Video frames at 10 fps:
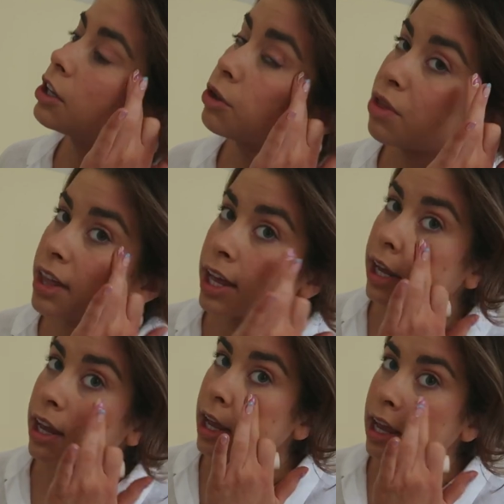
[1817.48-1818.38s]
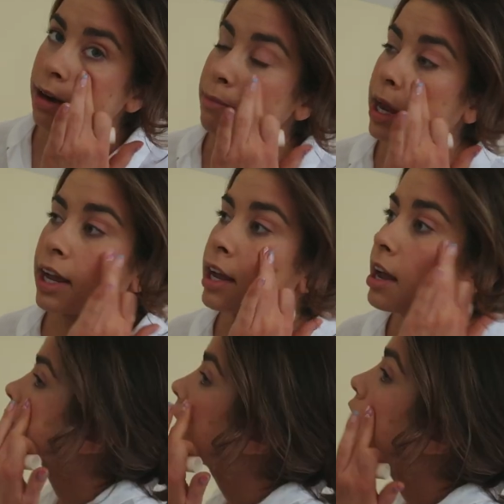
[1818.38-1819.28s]
cute thing in
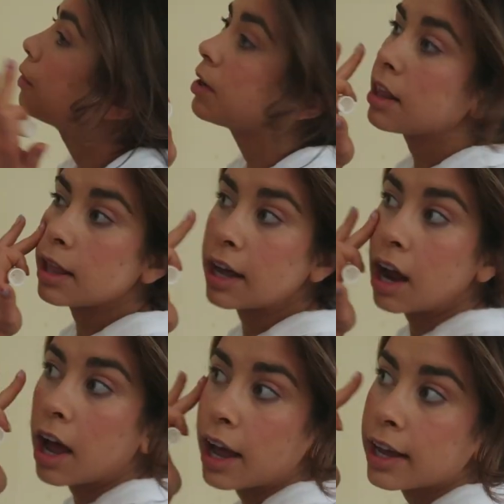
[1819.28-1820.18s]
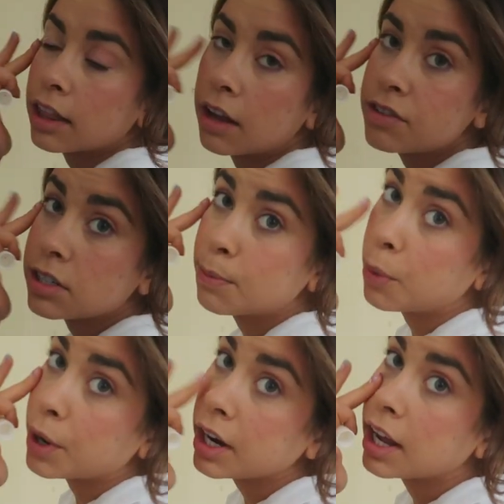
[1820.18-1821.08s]
my town that I love to
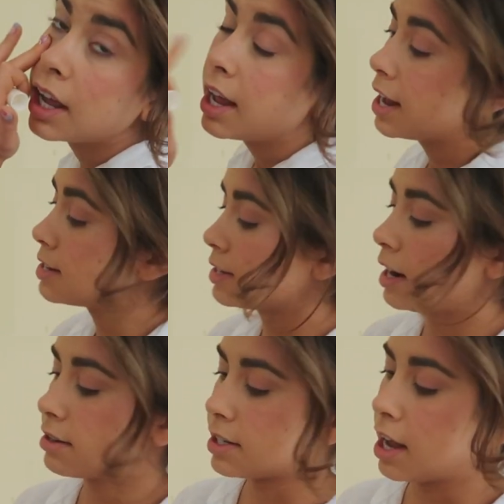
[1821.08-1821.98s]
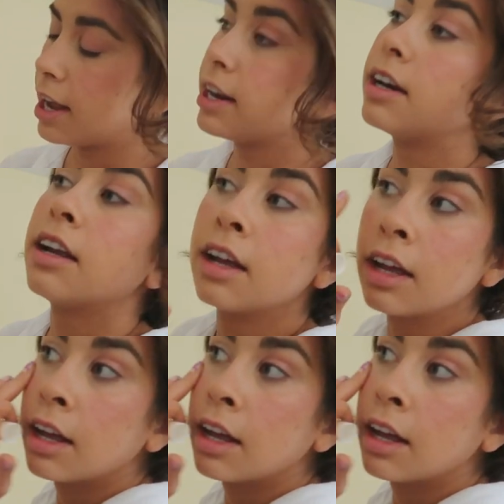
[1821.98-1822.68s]
support and sit outside and,